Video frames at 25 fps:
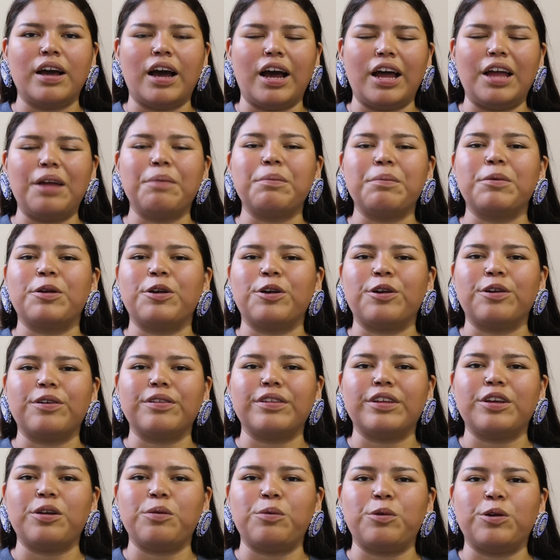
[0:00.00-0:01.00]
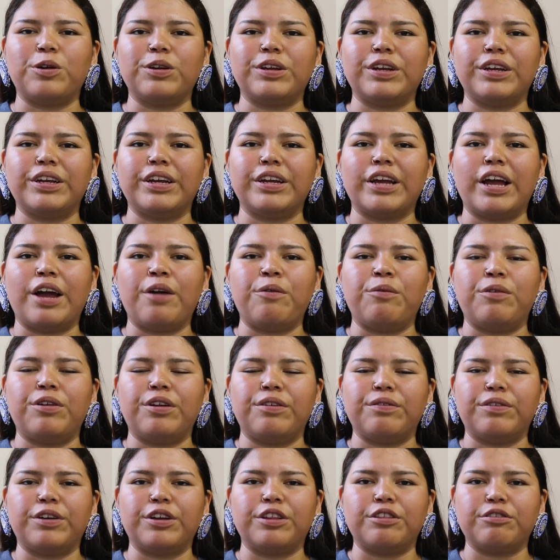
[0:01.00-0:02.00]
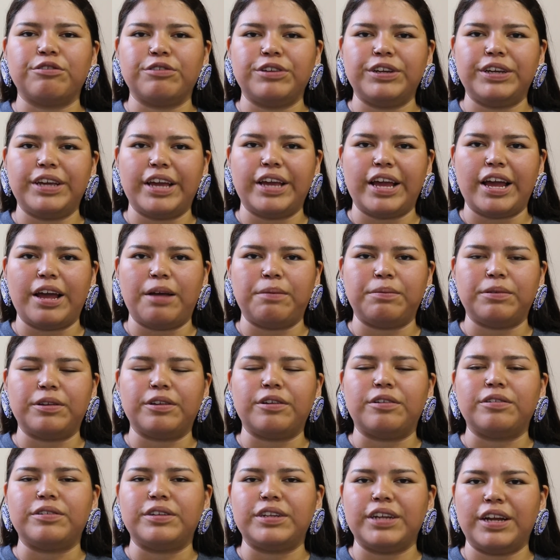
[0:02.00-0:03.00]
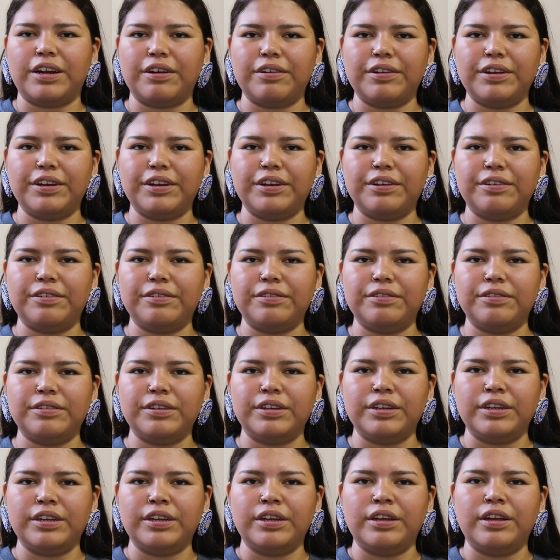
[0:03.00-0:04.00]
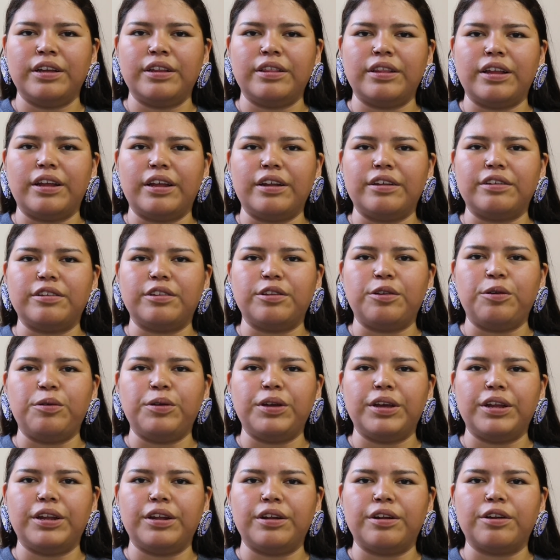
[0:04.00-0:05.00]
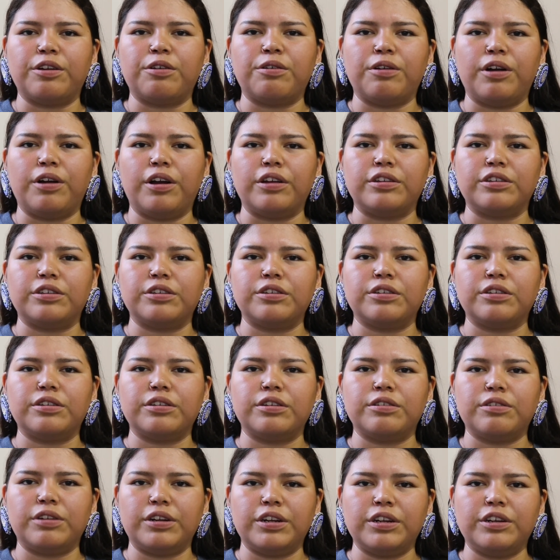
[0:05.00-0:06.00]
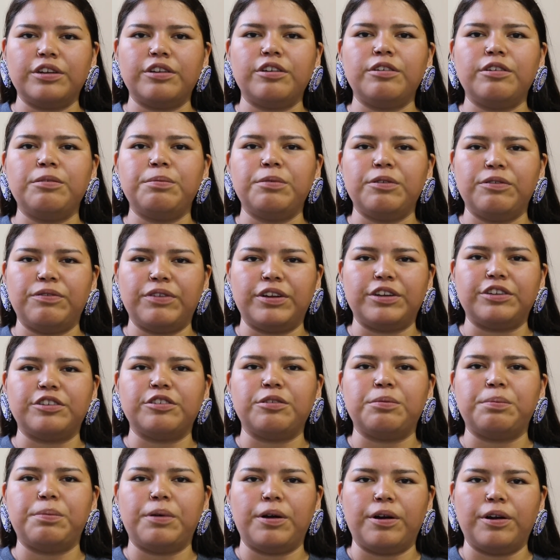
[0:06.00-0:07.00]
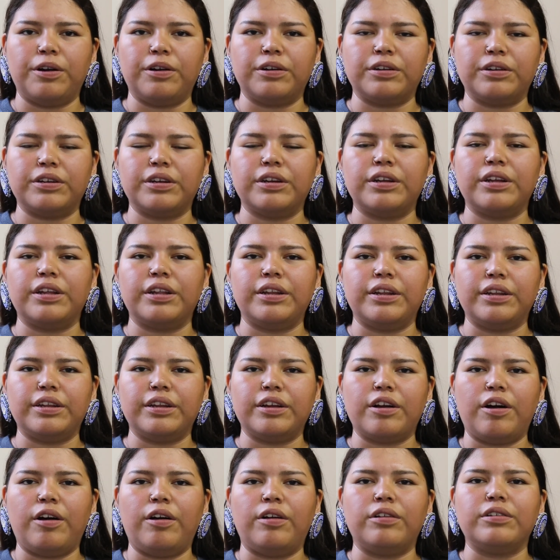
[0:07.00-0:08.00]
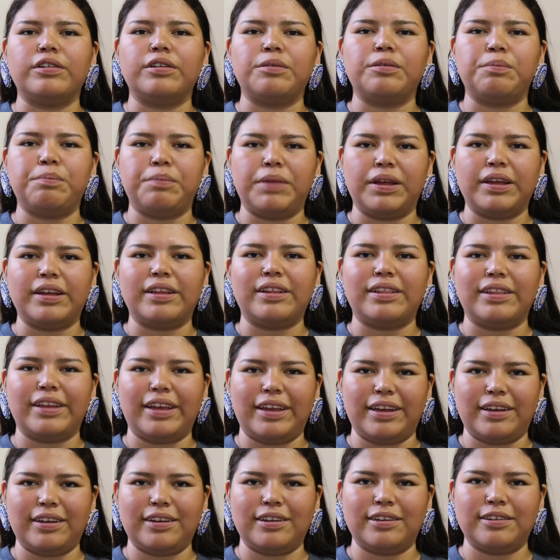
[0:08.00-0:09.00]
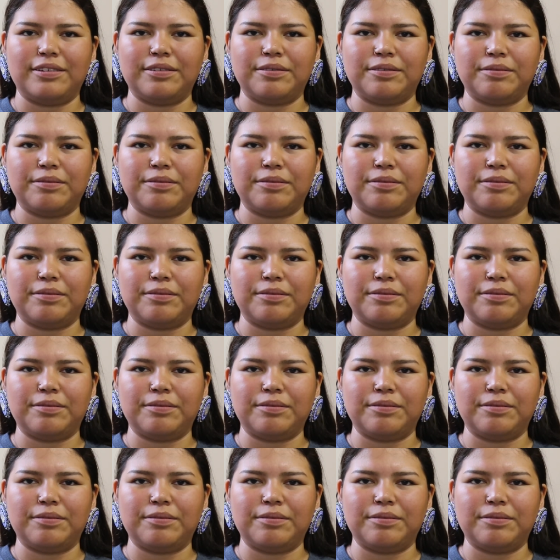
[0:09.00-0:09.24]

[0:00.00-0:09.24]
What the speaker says: I am currently working at one of our 3 camps in Ontario that is located across Quetico Provincial Park called Mink Lake.